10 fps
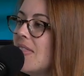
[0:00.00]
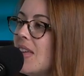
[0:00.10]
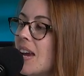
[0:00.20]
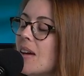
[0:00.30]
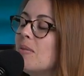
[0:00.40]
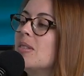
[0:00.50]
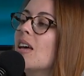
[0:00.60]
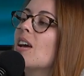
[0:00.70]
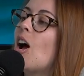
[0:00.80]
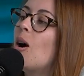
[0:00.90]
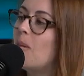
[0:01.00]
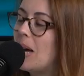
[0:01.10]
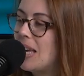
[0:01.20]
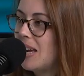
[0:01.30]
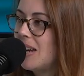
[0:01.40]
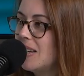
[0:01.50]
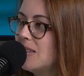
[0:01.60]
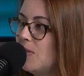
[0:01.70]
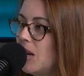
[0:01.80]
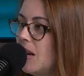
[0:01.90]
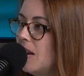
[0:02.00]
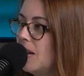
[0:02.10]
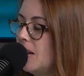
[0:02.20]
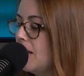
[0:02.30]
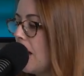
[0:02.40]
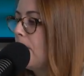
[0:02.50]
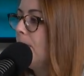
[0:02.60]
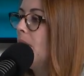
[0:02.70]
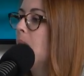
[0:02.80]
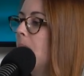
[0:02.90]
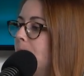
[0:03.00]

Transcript: And then I was like, oh, I get it. It's oh, funny. I'm so yeah. excited. Okay. For